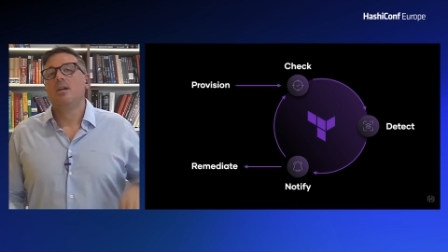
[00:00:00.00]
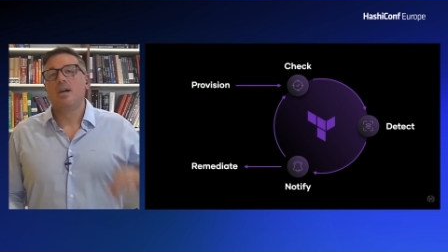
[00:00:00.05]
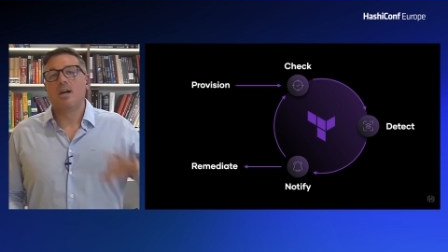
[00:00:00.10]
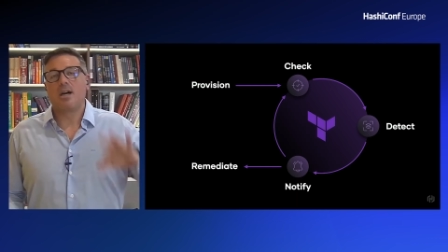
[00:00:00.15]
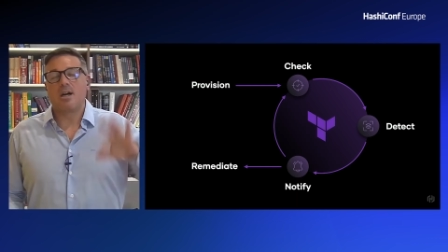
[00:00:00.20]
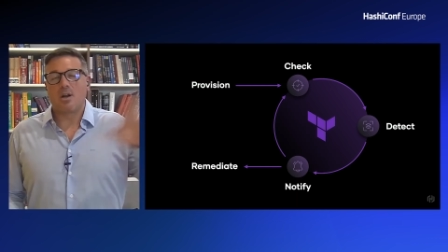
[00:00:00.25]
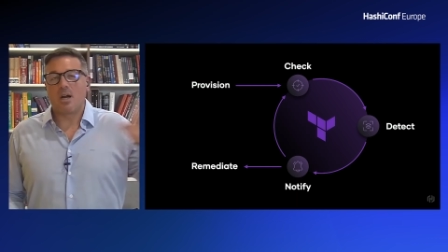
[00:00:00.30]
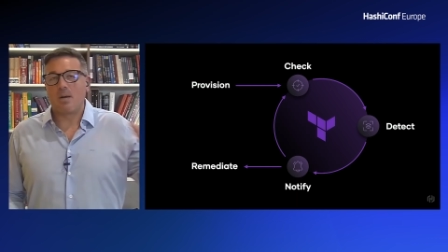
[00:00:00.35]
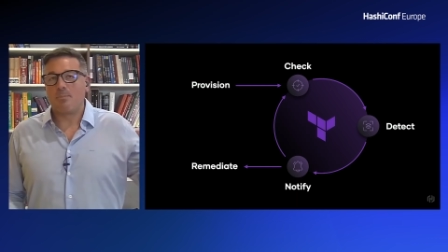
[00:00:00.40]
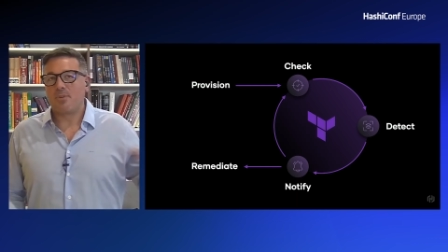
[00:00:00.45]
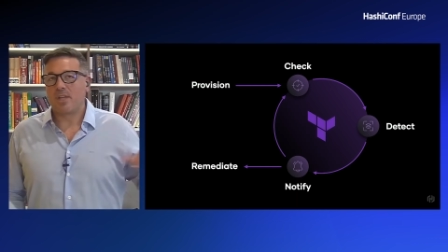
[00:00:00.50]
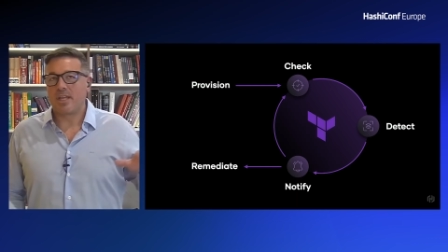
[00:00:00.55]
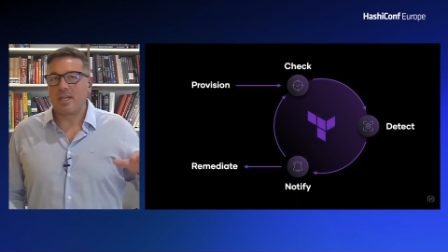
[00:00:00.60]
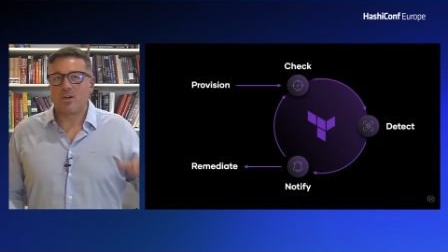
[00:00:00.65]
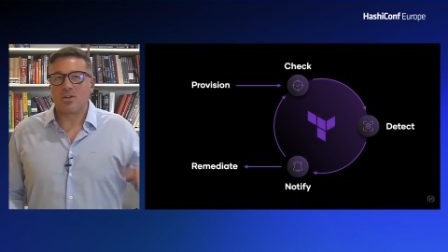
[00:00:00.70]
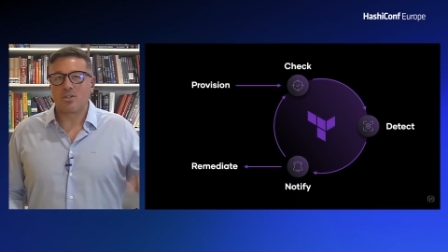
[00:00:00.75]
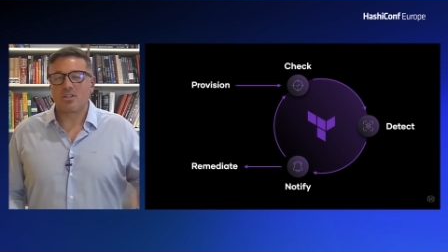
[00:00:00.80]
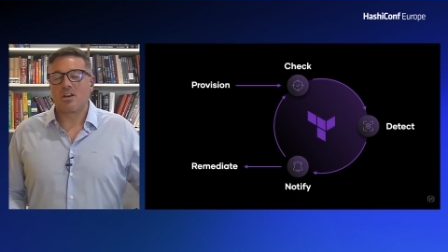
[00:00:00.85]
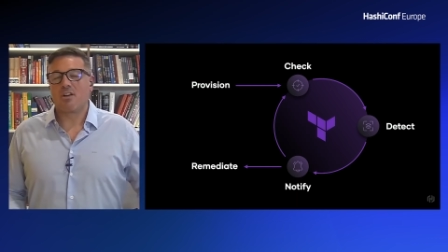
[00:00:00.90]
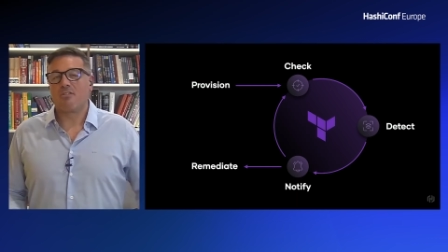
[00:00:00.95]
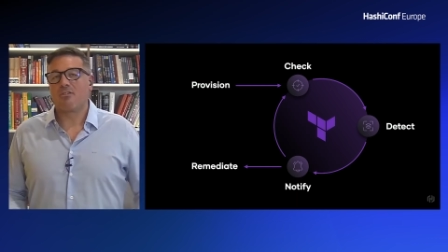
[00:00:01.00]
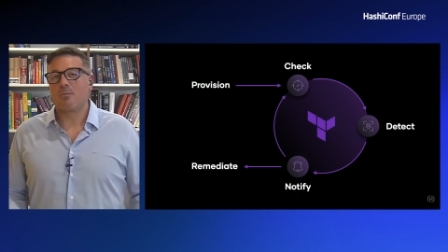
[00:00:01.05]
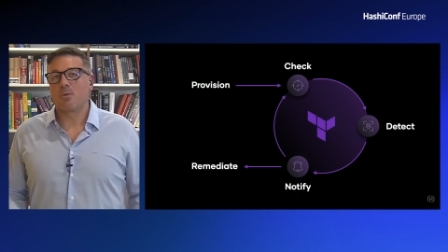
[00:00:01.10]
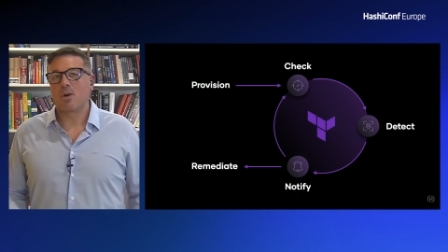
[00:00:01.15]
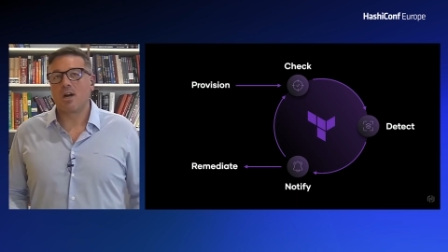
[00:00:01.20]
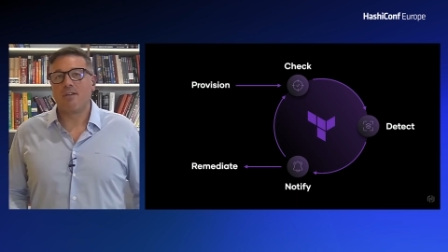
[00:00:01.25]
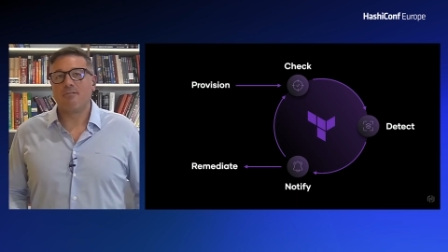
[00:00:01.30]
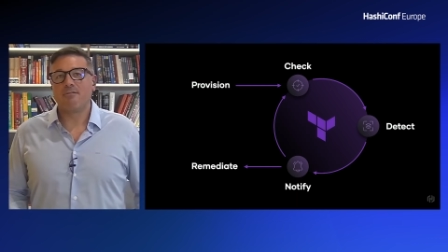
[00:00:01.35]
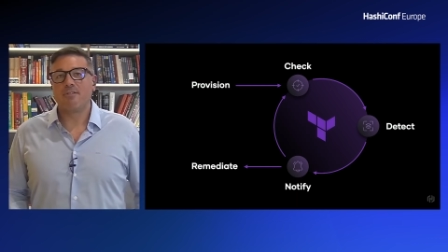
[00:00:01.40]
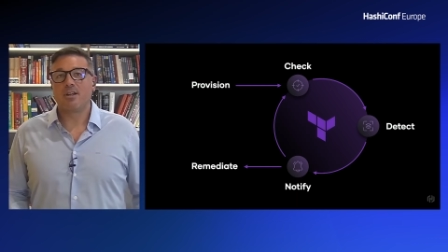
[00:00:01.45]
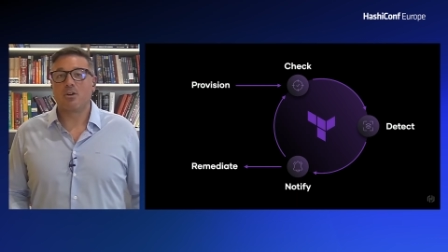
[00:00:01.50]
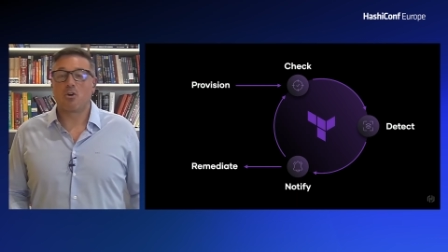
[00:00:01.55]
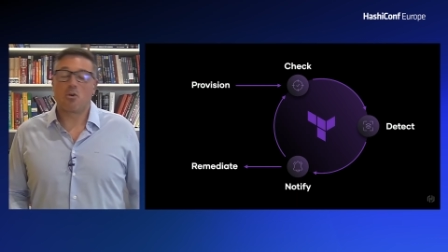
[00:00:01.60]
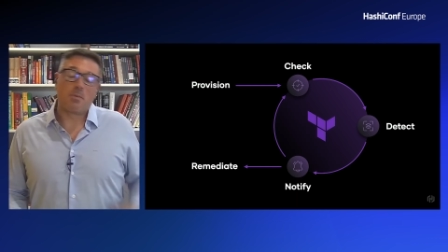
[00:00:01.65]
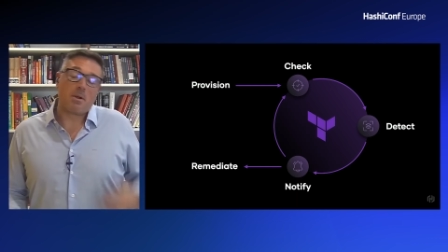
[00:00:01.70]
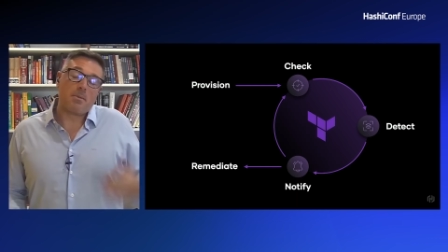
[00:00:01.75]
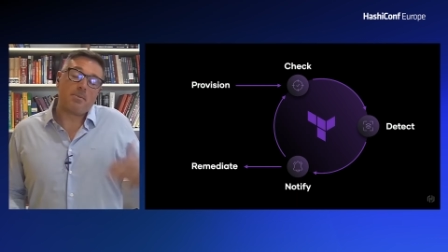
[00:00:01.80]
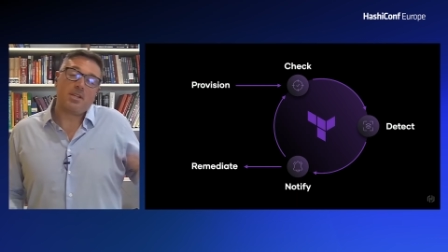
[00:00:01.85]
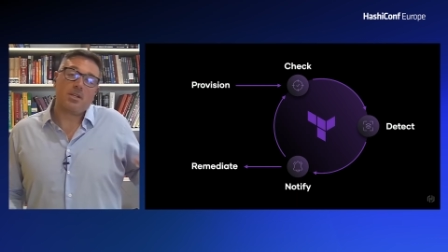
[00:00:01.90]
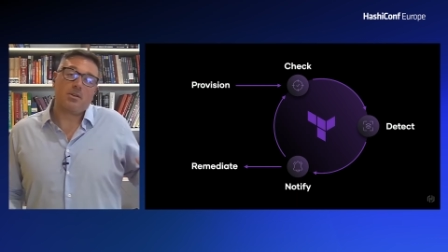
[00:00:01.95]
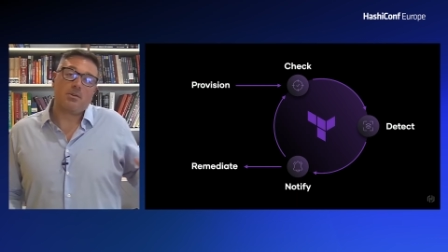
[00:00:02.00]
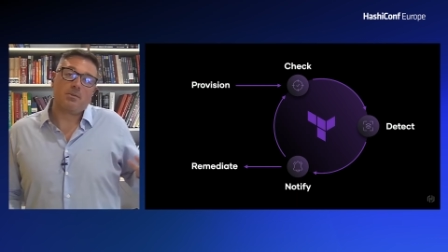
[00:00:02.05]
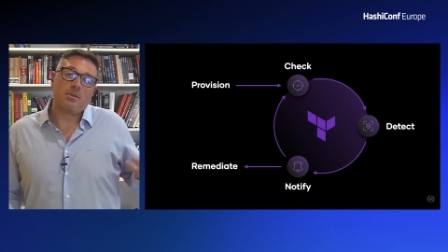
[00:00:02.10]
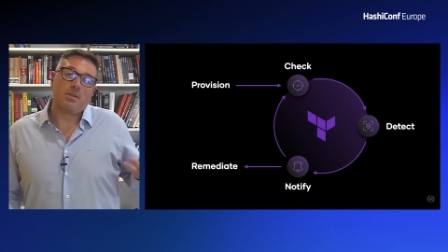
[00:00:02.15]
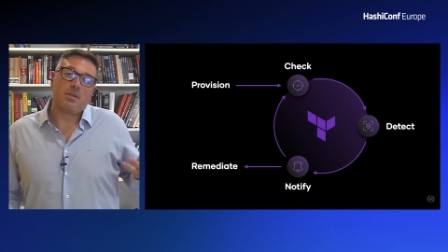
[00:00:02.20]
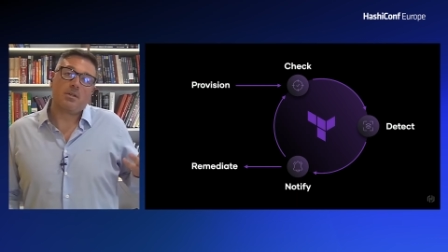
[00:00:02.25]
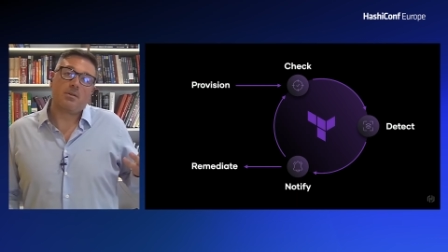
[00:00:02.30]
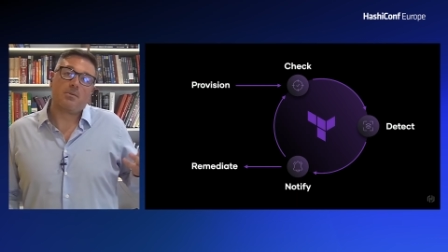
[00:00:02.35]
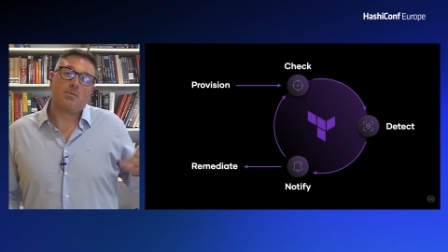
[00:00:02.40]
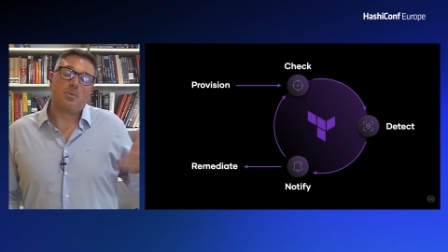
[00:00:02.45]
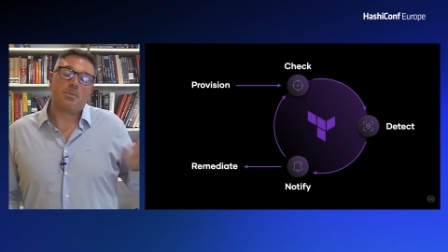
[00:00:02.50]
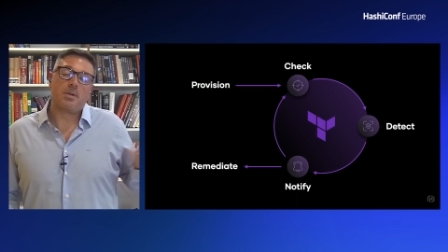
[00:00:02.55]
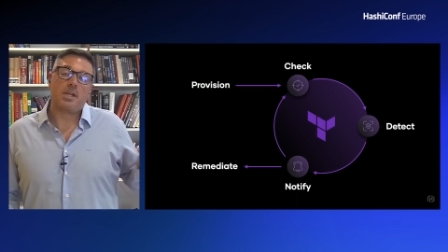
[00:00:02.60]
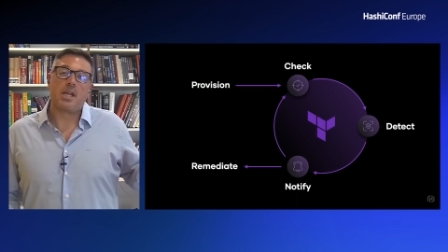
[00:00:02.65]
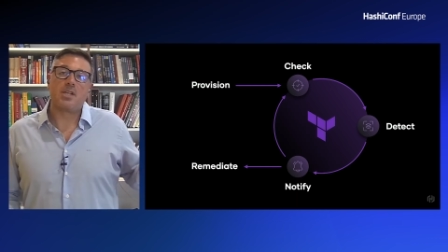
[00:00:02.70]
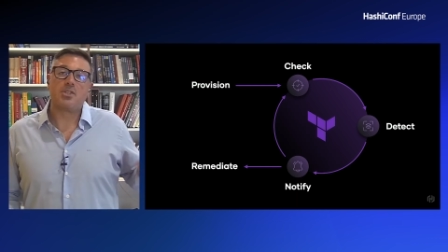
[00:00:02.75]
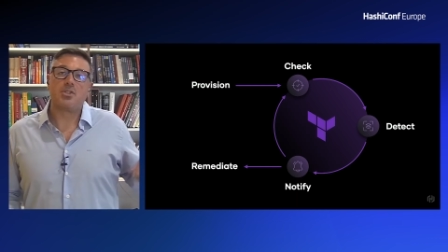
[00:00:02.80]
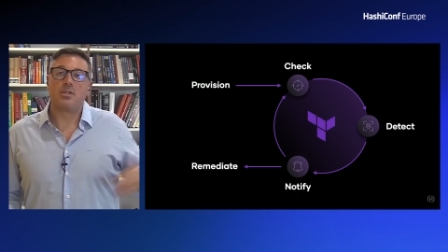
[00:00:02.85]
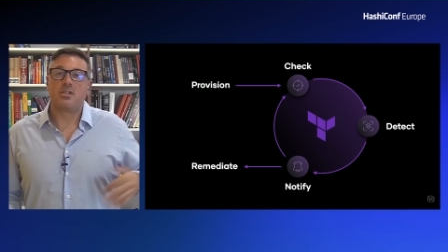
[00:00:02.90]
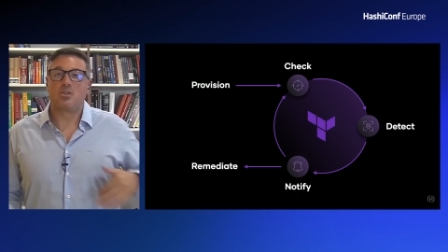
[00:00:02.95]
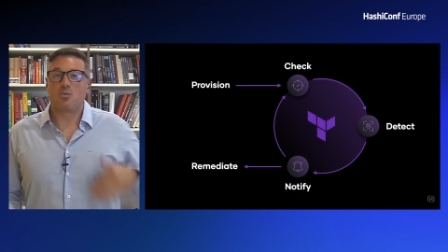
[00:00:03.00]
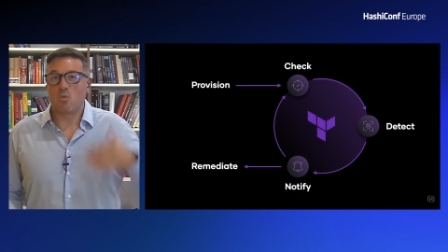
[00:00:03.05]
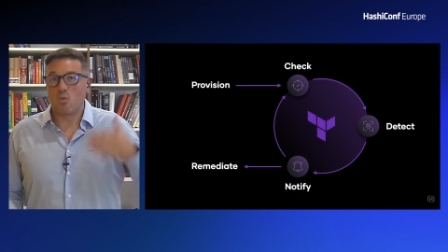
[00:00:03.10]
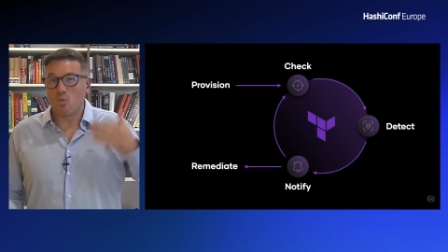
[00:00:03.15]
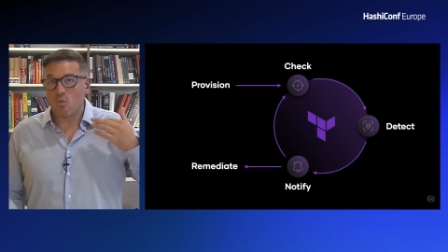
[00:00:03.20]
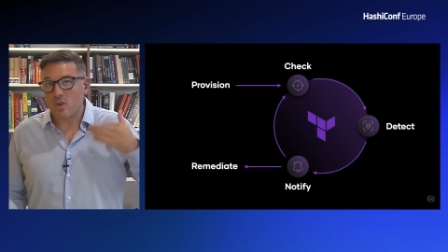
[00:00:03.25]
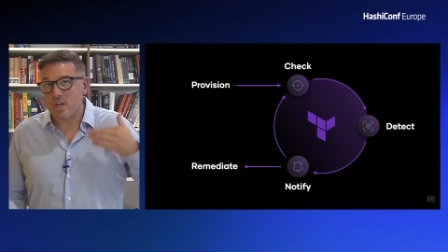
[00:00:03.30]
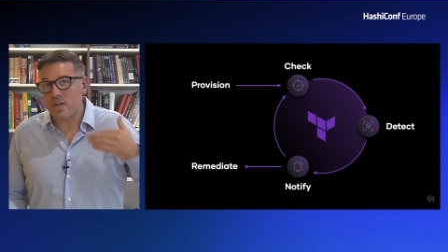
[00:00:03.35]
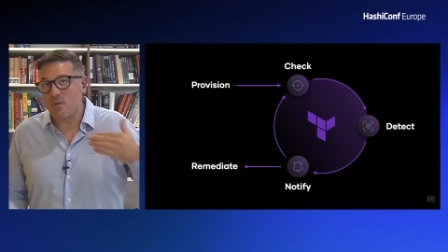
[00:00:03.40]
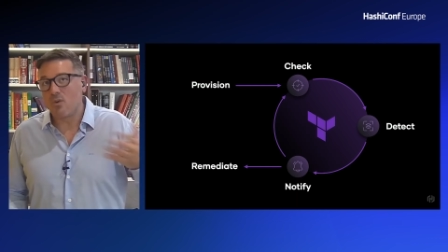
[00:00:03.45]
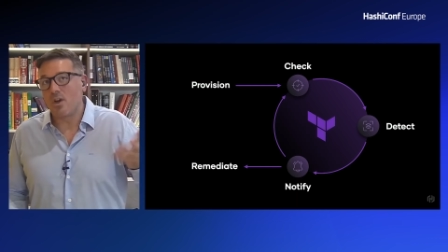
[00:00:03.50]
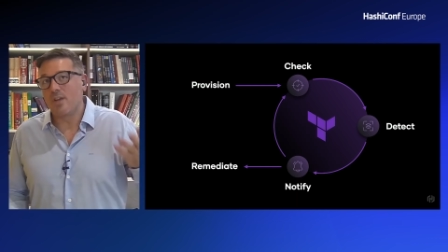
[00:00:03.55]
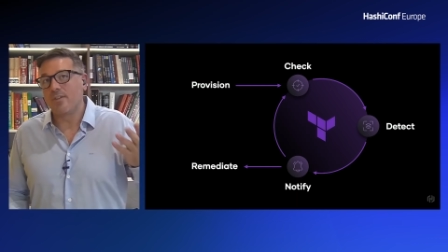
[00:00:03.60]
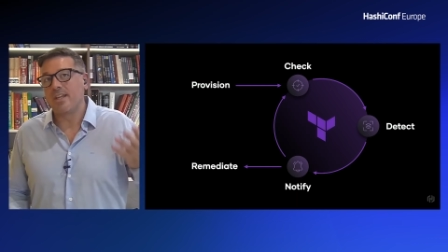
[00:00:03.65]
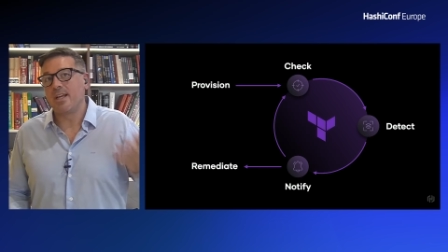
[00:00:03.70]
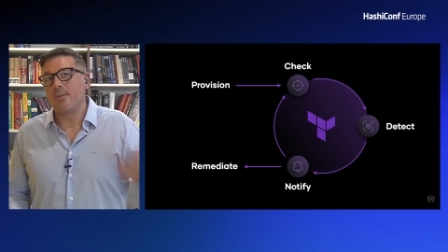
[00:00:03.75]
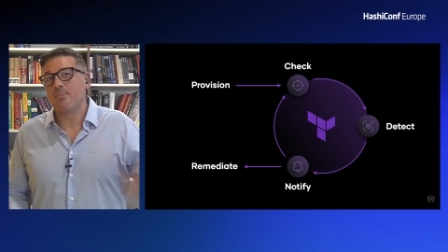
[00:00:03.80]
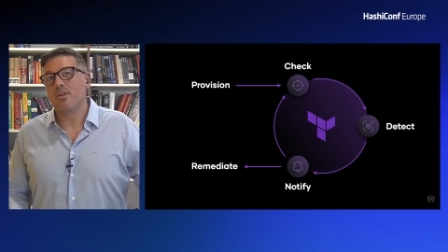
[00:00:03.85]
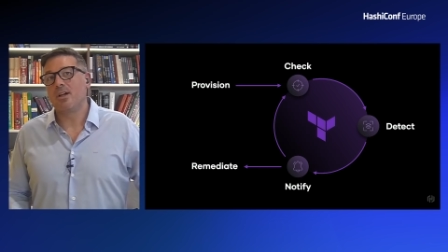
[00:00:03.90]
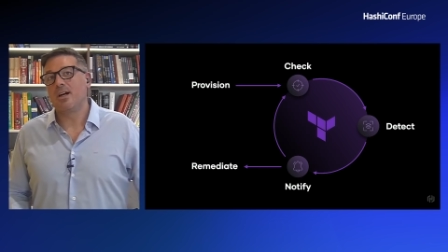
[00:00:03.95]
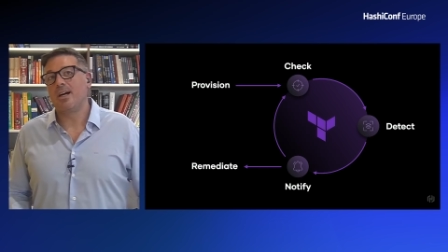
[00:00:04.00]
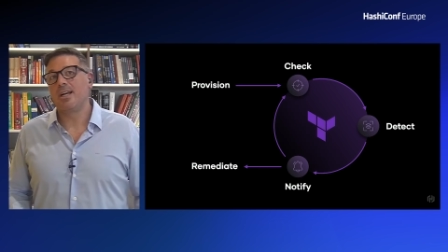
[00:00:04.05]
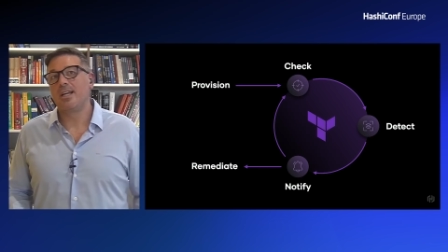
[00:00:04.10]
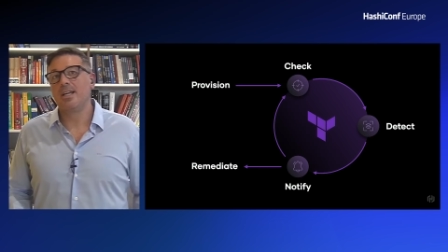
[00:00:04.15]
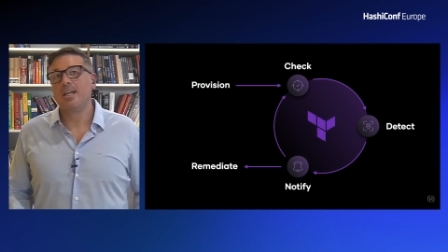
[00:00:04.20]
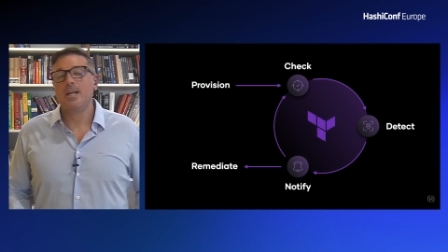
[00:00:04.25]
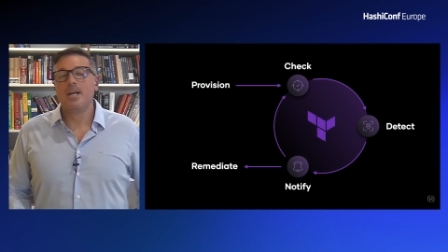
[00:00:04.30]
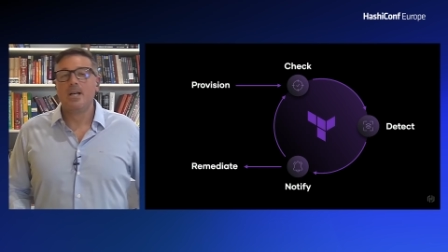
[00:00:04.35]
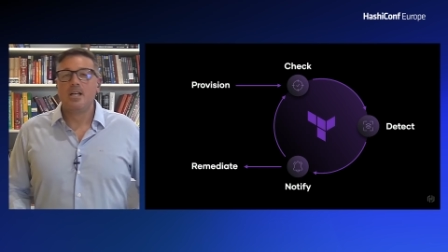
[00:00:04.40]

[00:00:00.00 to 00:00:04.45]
uh, update our Terraform config, or maybe the, the remediation is rerun the apply.